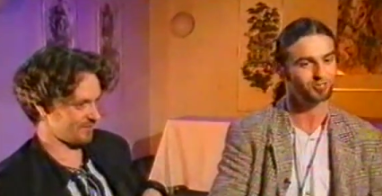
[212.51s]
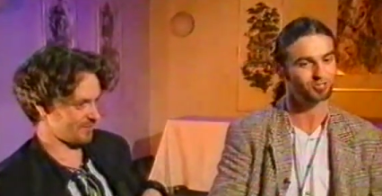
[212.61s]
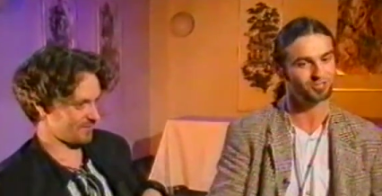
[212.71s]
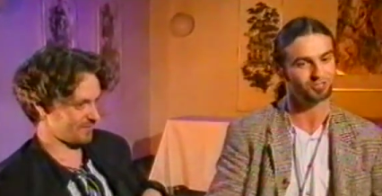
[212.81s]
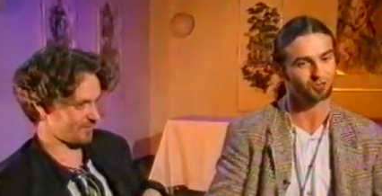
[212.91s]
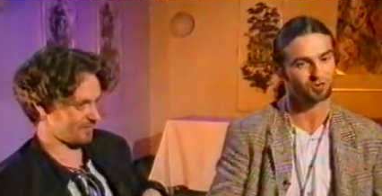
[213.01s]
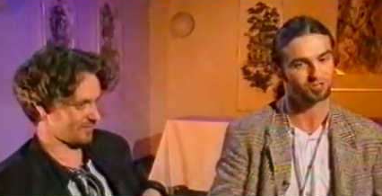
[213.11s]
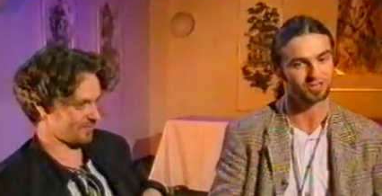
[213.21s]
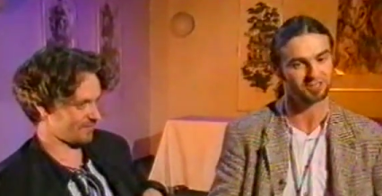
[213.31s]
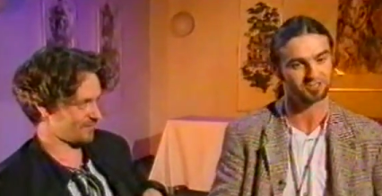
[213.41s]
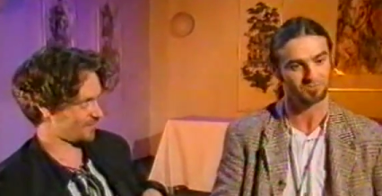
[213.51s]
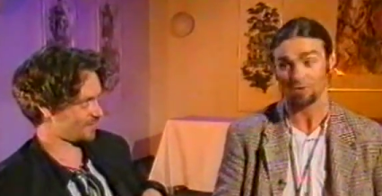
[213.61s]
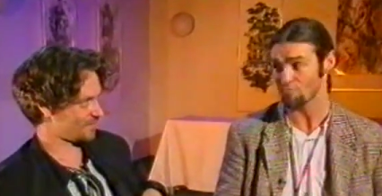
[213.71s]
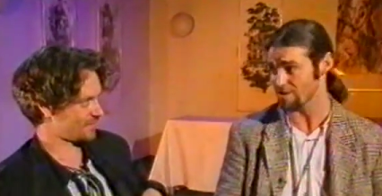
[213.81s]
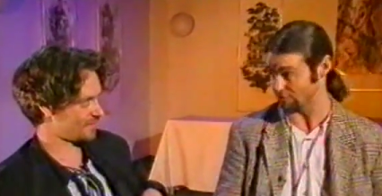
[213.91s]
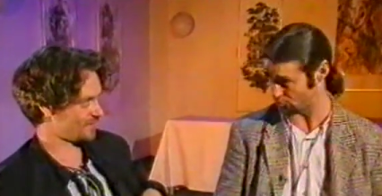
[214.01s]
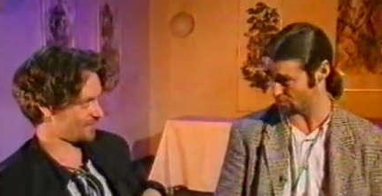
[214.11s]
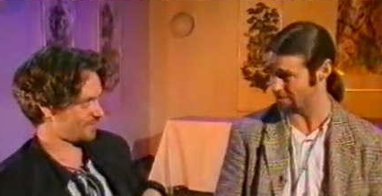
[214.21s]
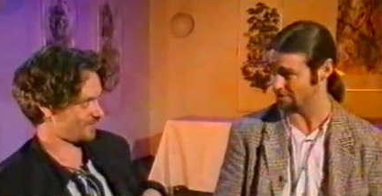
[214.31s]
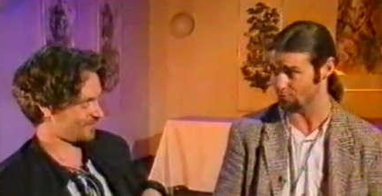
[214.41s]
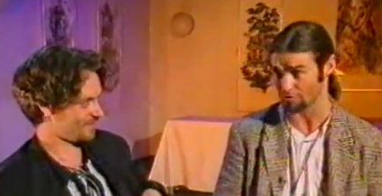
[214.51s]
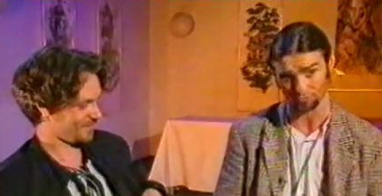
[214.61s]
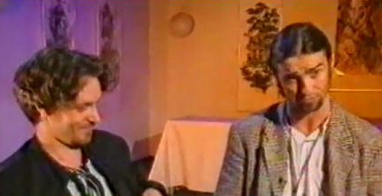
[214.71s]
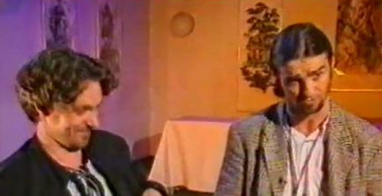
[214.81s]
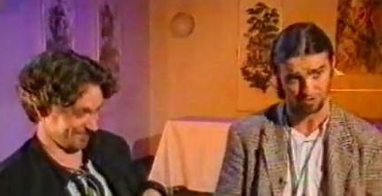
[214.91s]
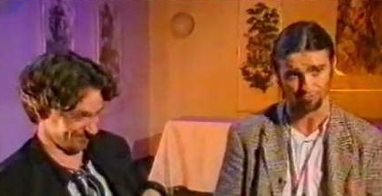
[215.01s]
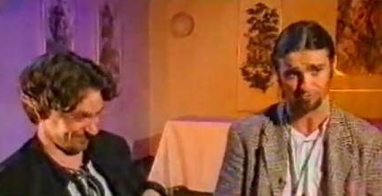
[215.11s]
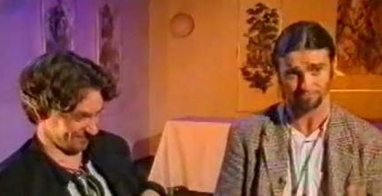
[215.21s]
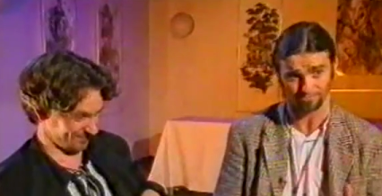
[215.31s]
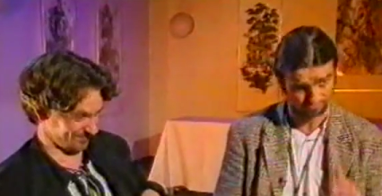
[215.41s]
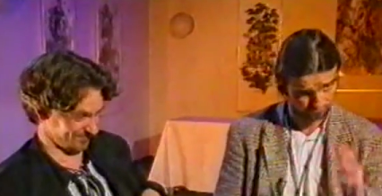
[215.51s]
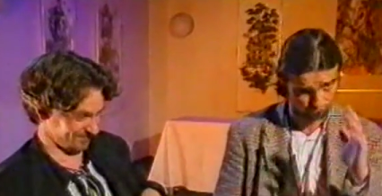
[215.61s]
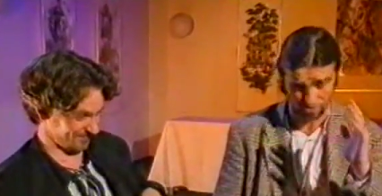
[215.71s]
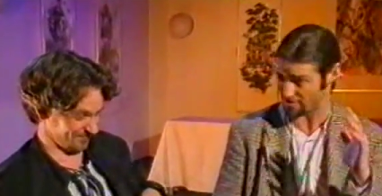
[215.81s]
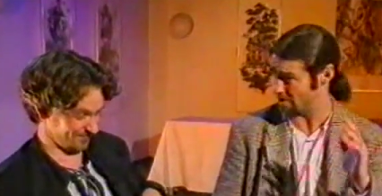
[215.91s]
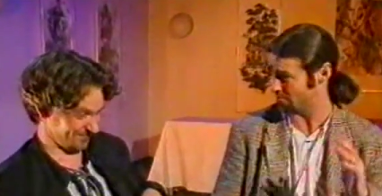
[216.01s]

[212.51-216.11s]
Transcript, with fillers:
Speaker 1: you just you sort of see this well, striking looking uh, red